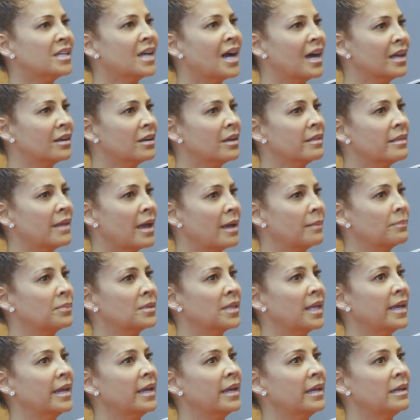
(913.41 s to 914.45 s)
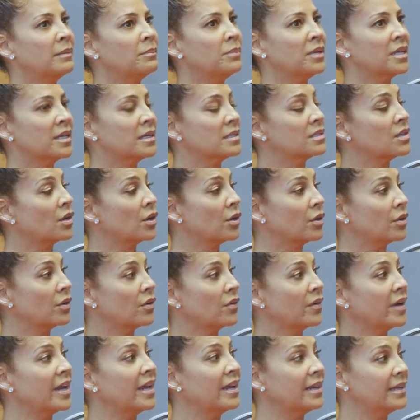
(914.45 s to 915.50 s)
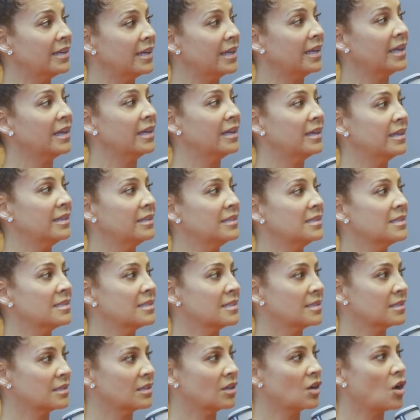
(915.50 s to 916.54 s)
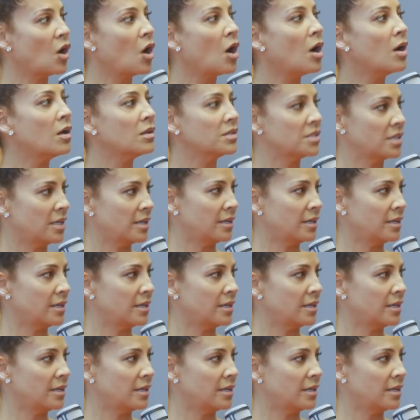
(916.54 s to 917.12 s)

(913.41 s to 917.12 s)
got on that plane because her grandkids called